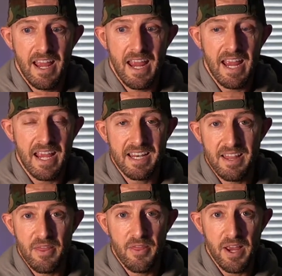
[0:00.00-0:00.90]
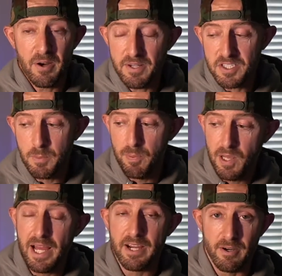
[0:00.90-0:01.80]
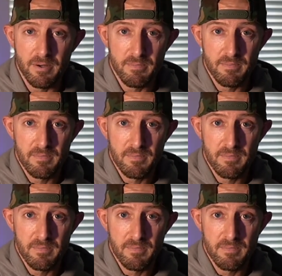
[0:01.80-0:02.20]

And there is a player